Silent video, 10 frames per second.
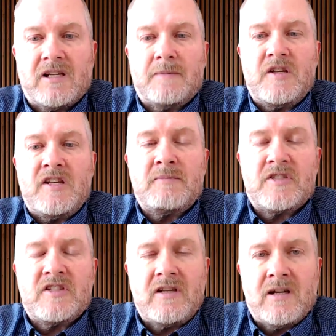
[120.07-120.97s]
that make up the
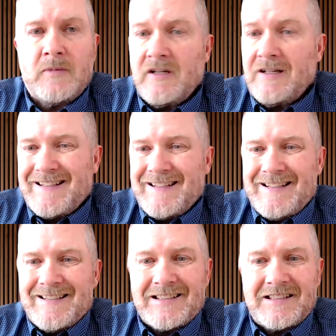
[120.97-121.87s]
MCM
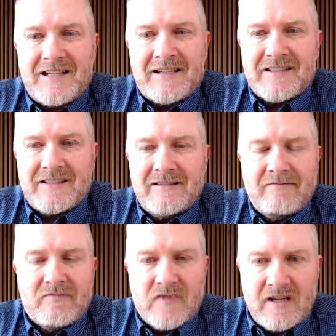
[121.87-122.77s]
to test
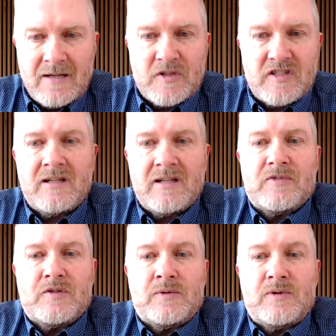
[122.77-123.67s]
the
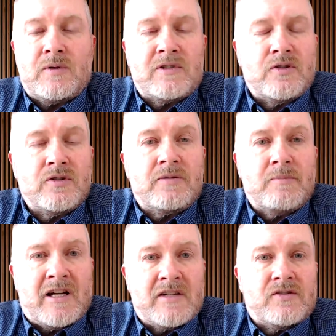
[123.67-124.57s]
MCM to a known good
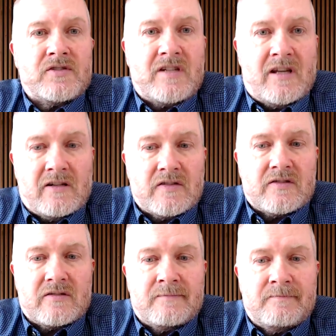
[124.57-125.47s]
module
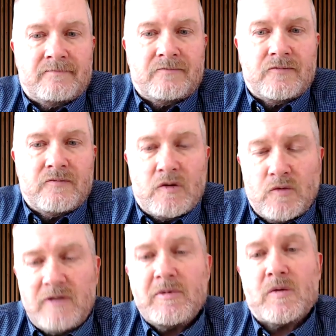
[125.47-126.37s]
status.
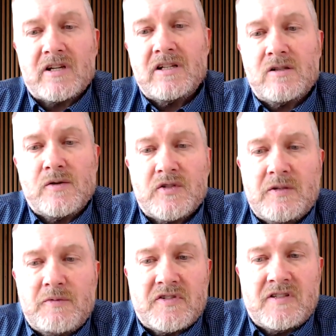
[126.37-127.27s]
We've been working
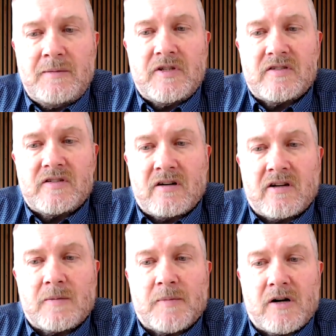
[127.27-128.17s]
closely with Siemens and our
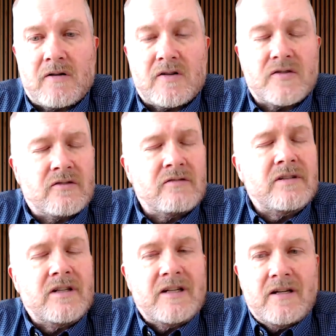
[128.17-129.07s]
other partners
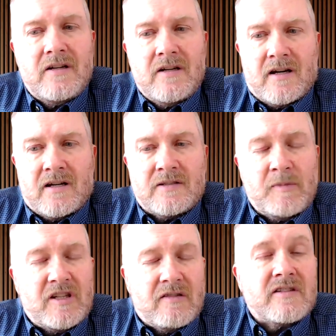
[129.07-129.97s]

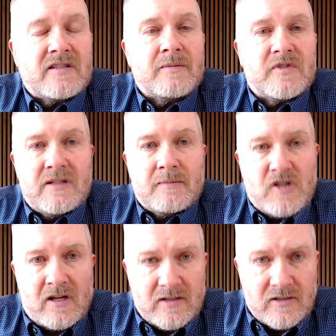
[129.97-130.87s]
to meet this MCM
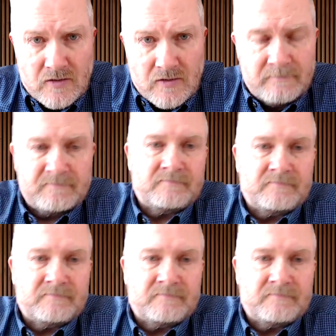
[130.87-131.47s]
challenge.